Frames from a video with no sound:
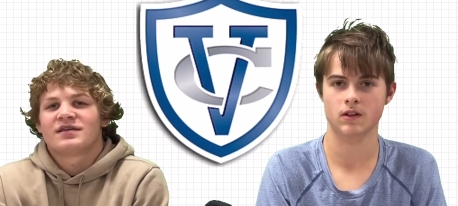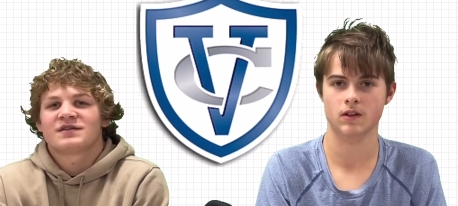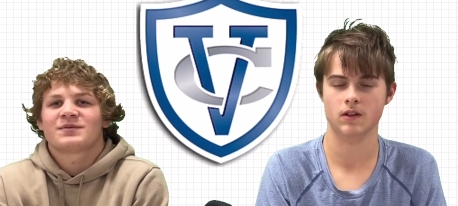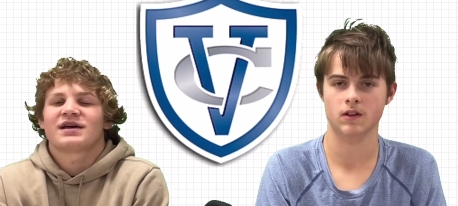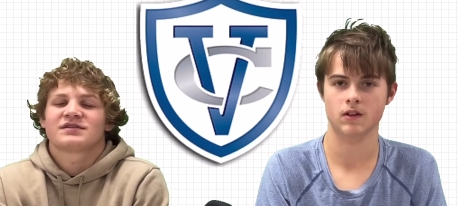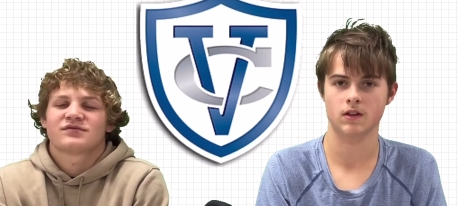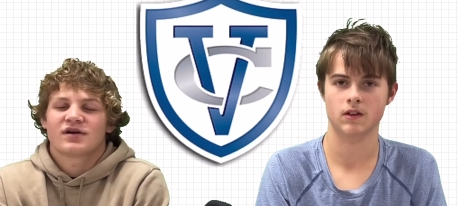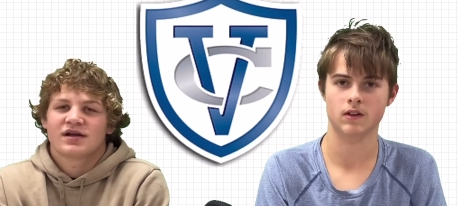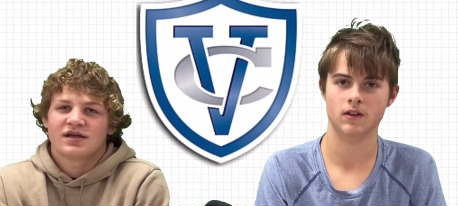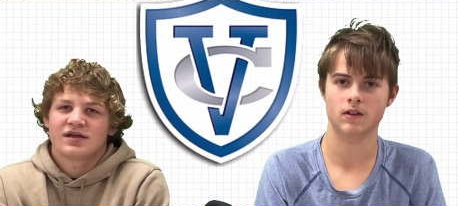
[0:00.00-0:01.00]
Speaker 1: This past
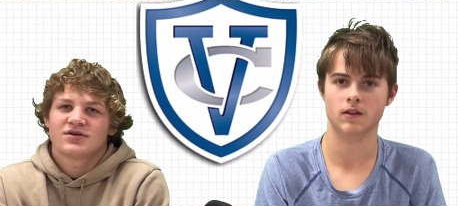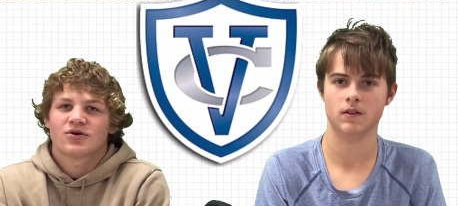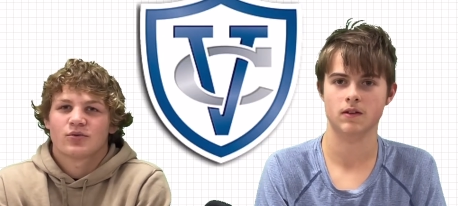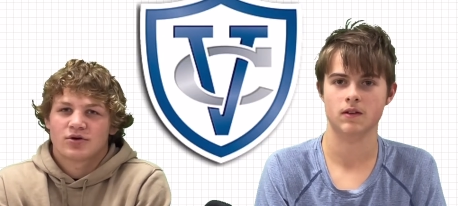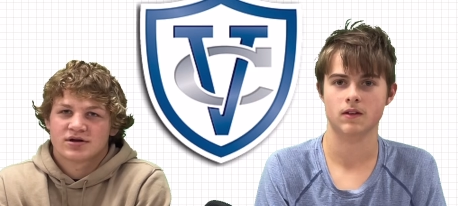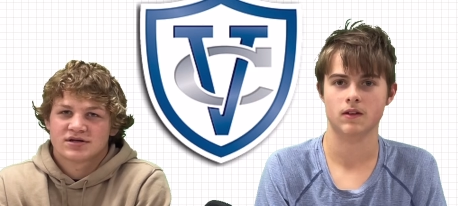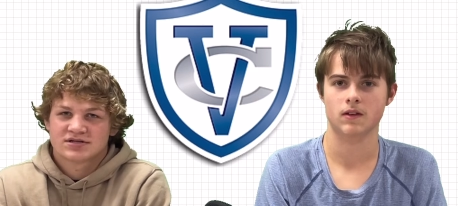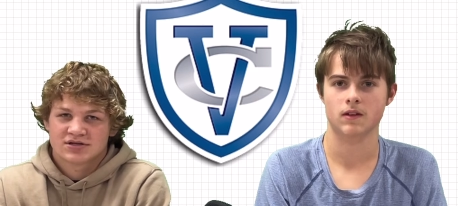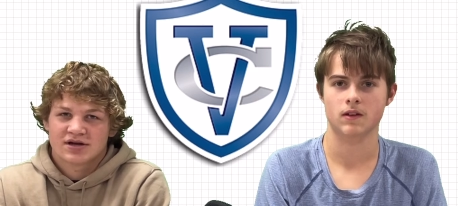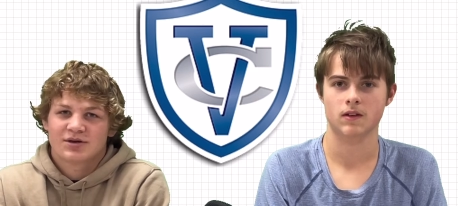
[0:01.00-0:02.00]
Friday, your
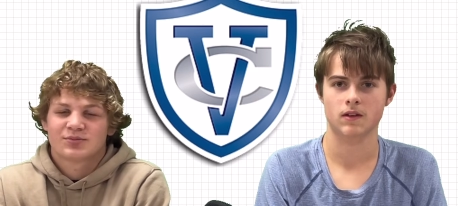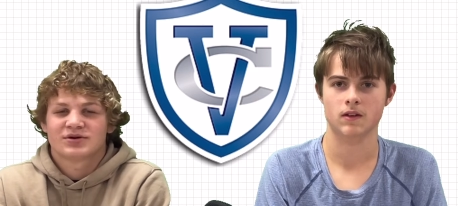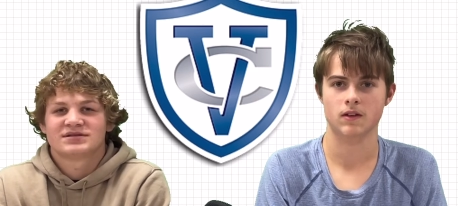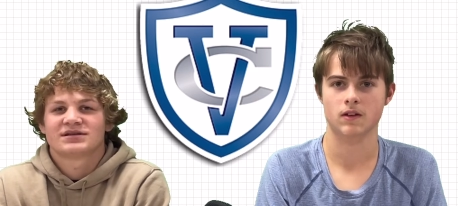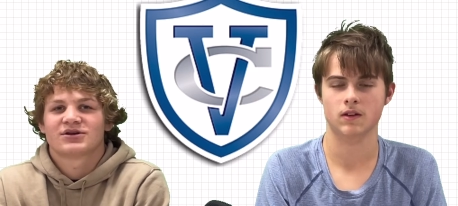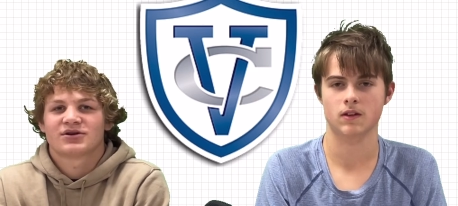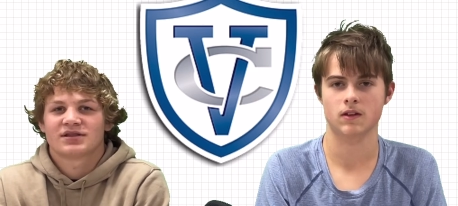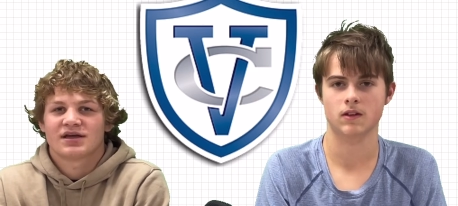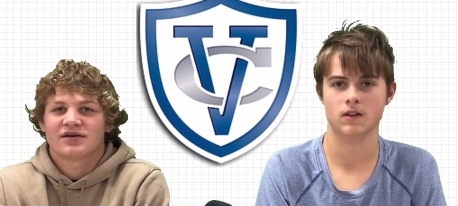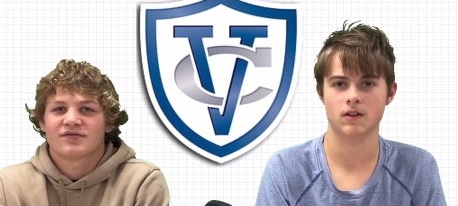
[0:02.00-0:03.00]
Warriors took on Princeton
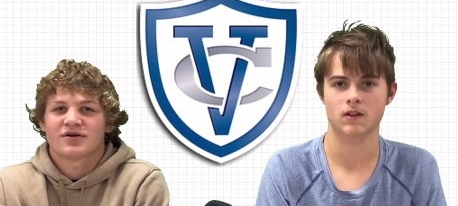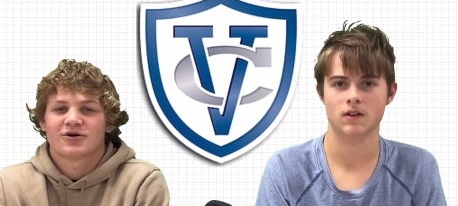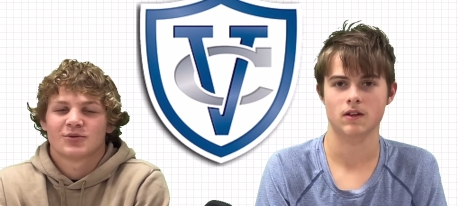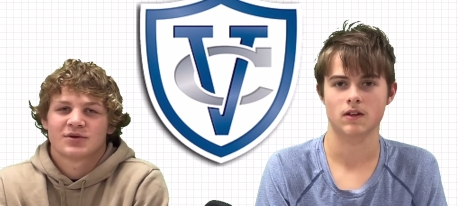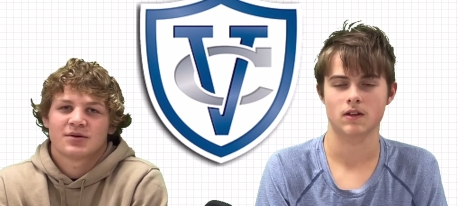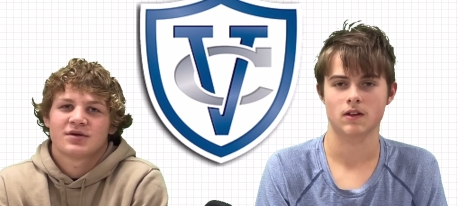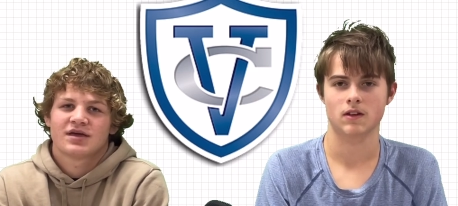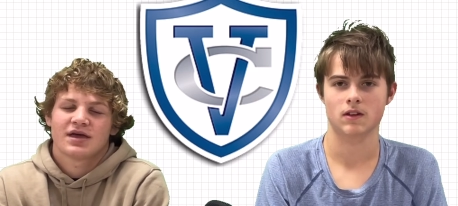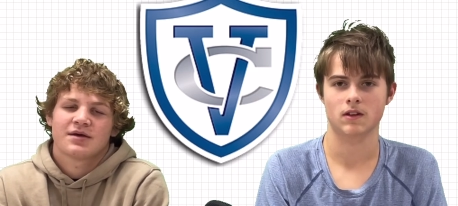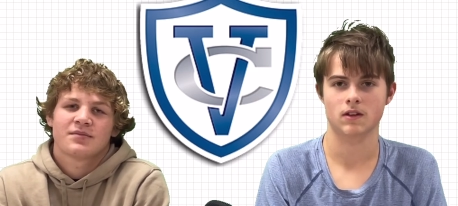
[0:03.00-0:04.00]
Green Lake for our
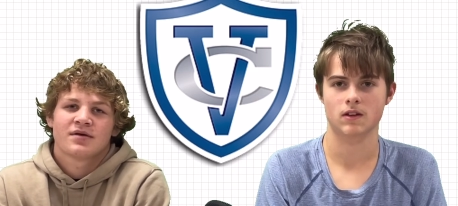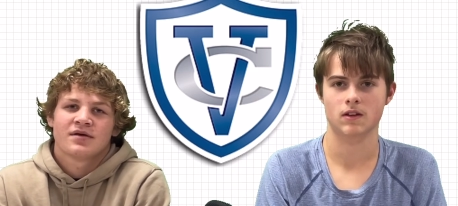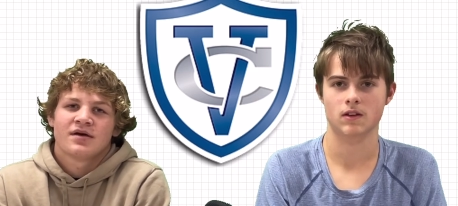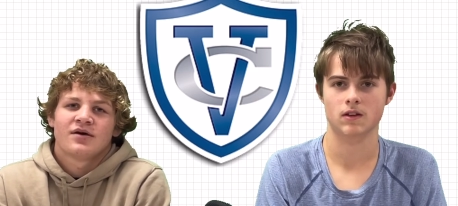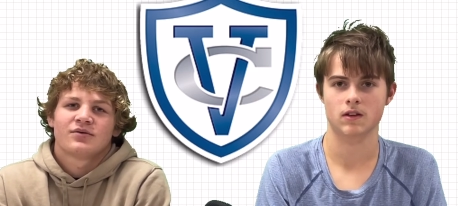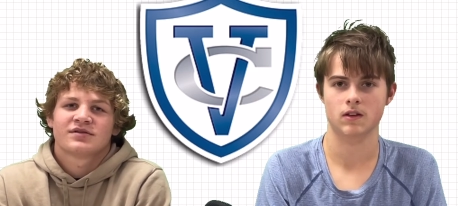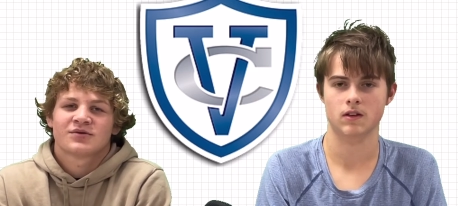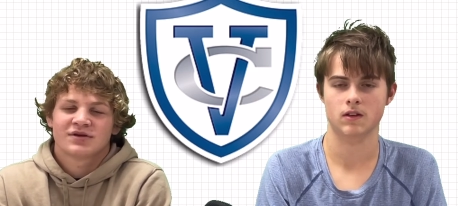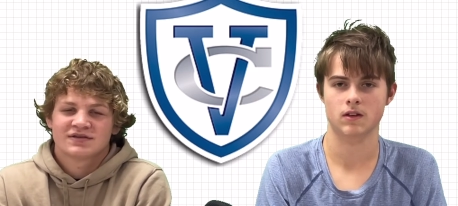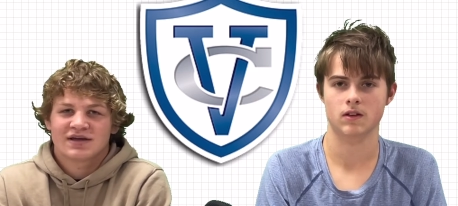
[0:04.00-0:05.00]
homecoming game. With
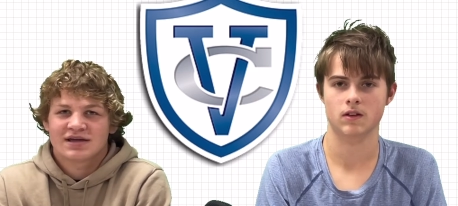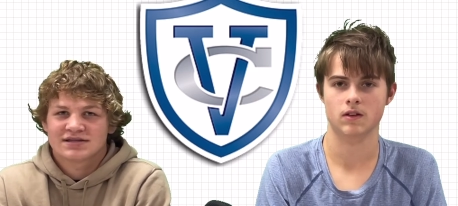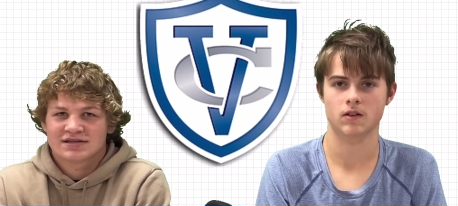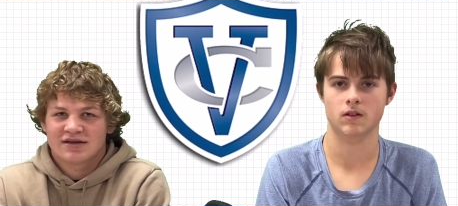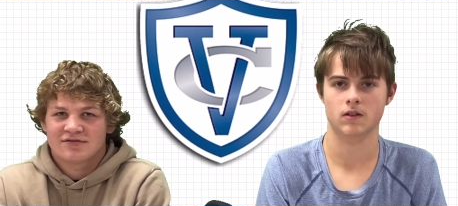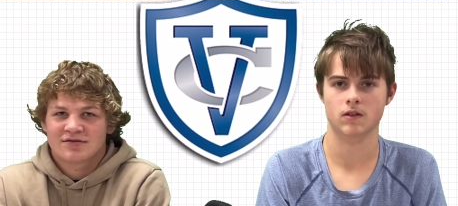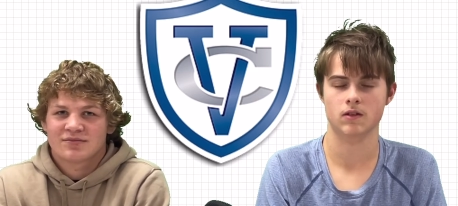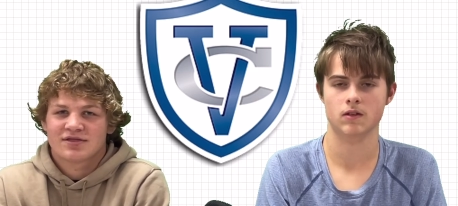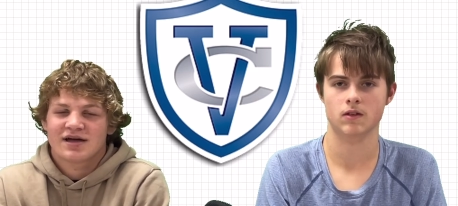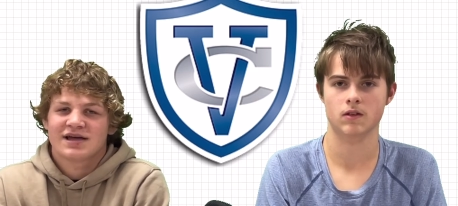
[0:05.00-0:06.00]
20 seconds left,
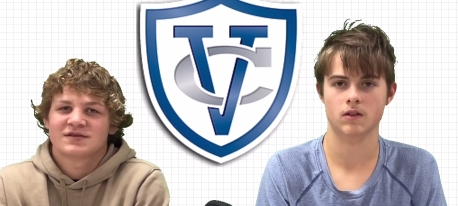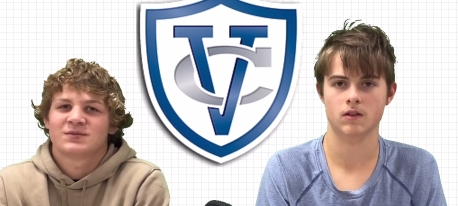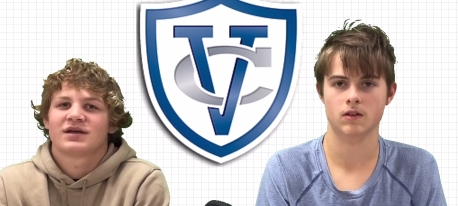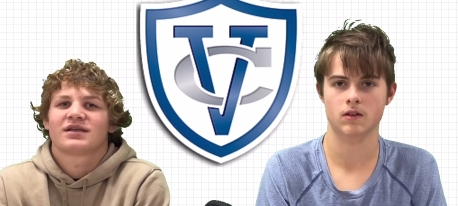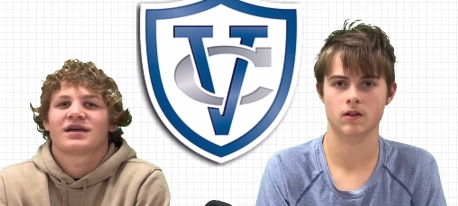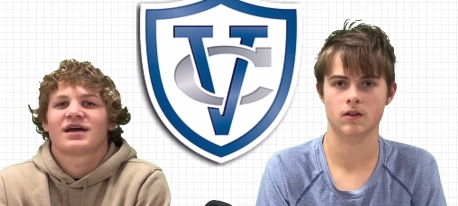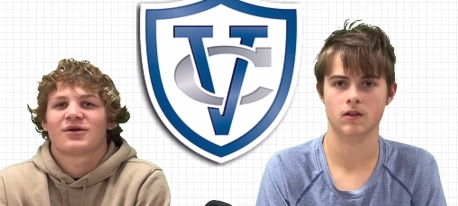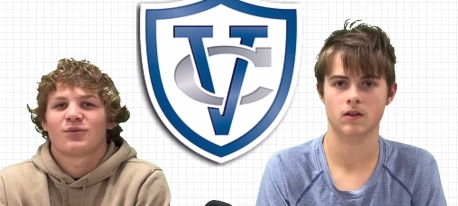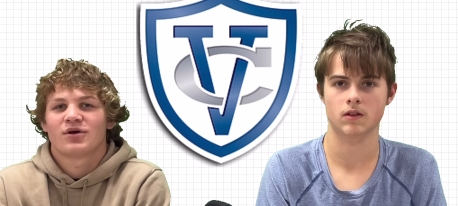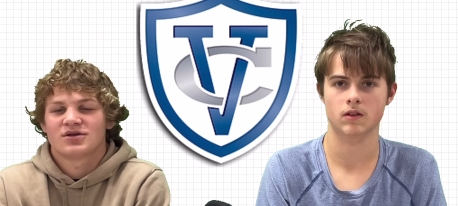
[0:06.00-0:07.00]
Matthias Bailing
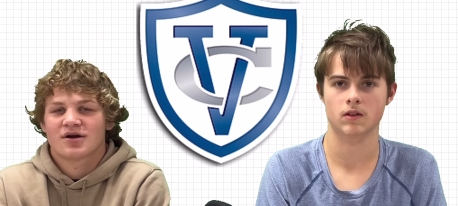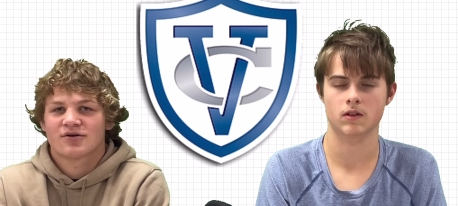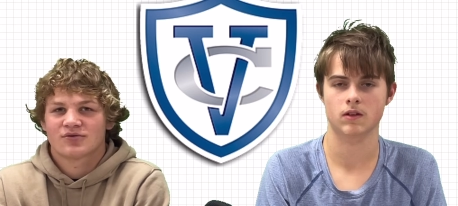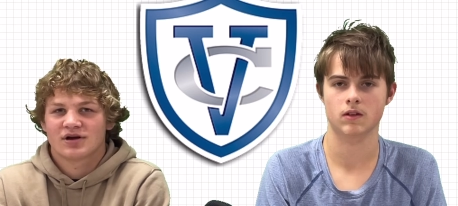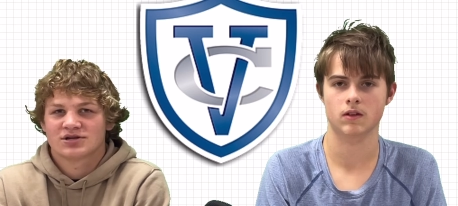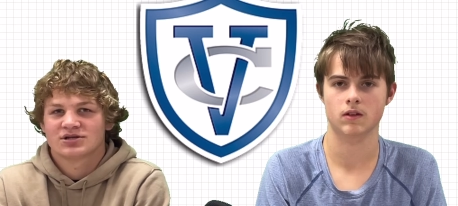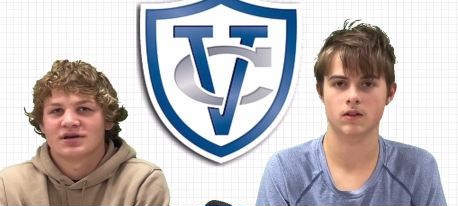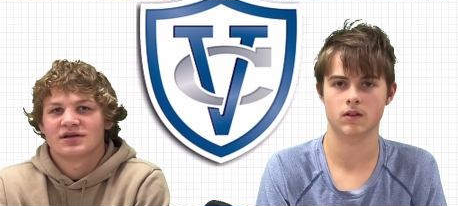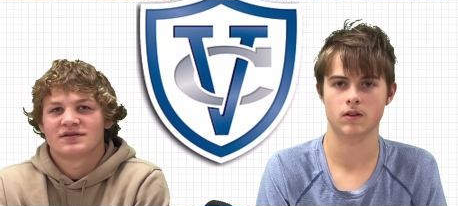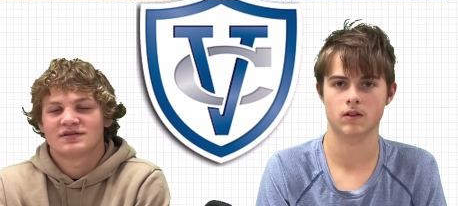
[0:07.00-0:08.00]
had a one yard rush
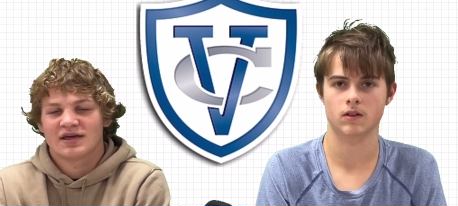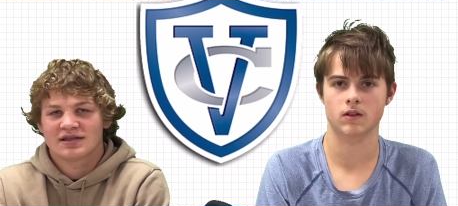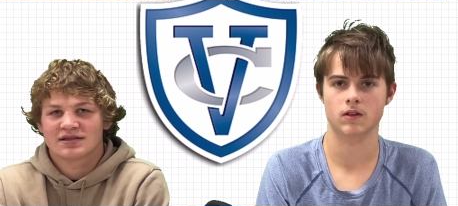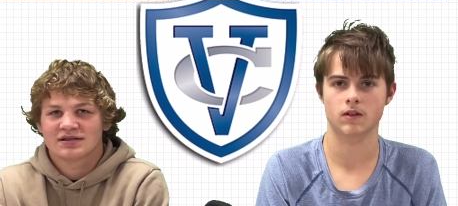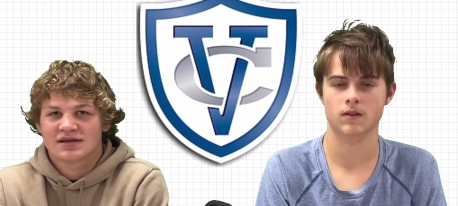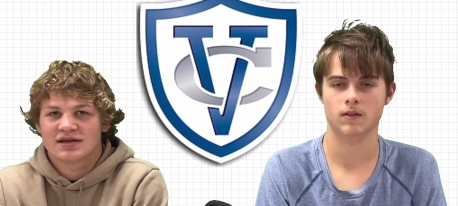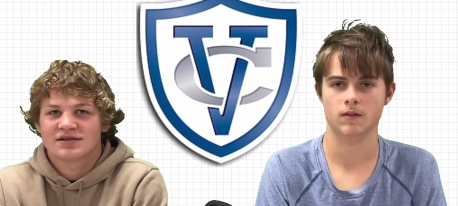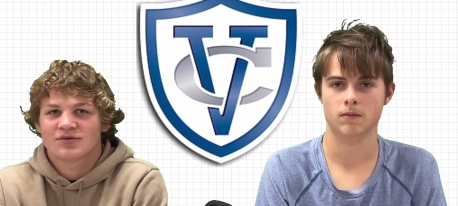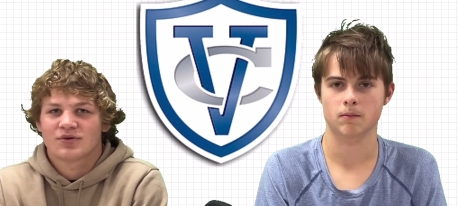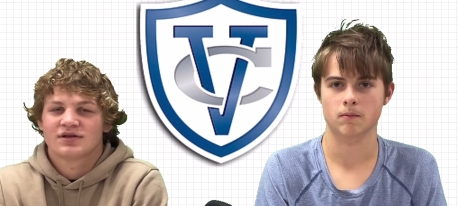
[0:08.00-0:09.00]
to take the
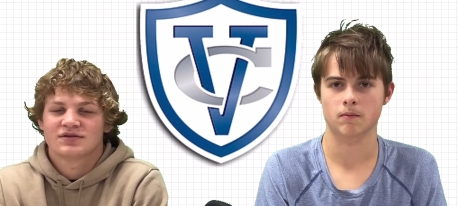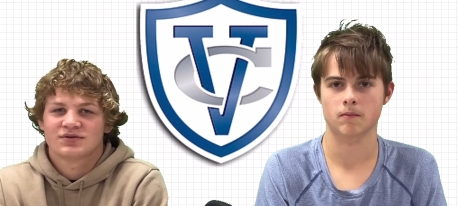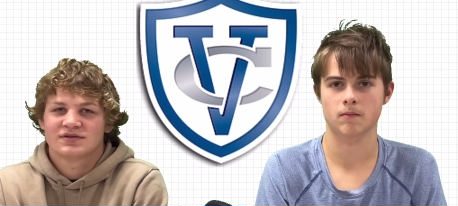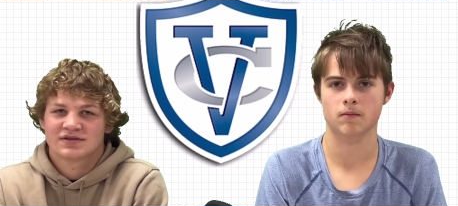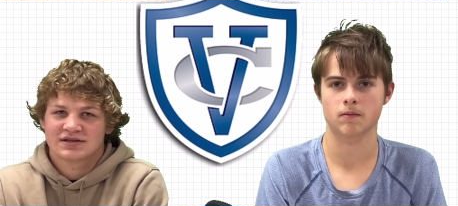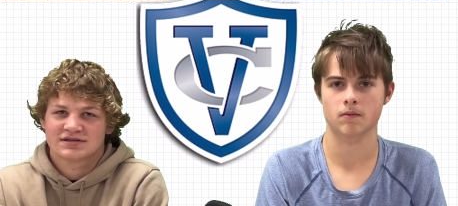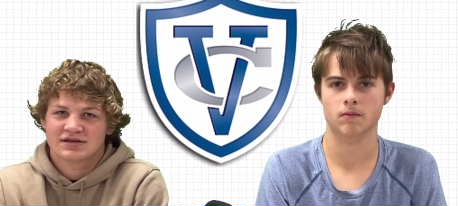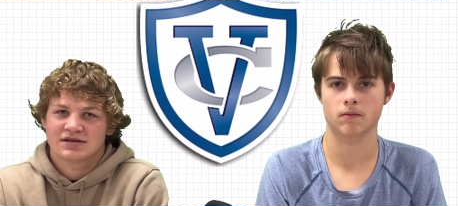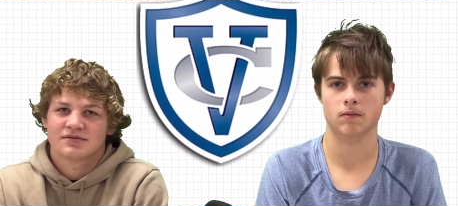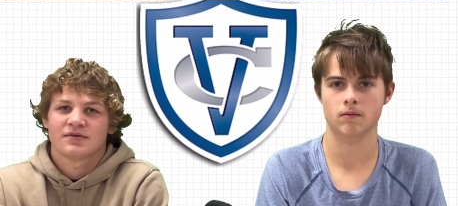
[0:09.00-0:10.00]
lead 22 16.